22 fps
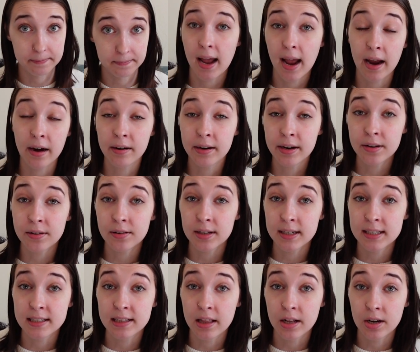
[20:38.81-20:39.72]
Ariel
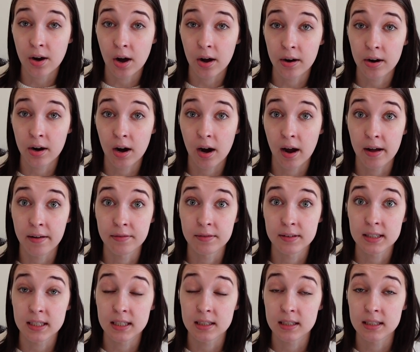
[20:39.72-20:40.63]
is the daughter of
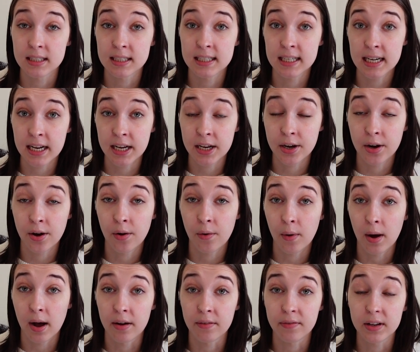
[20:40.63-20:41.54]

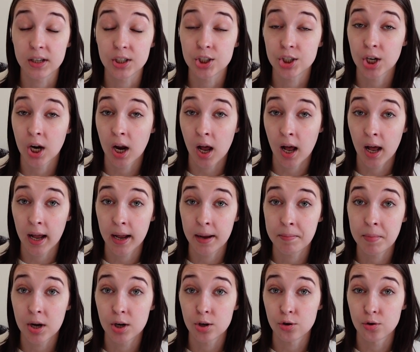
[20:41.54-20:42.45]
CEO of Chime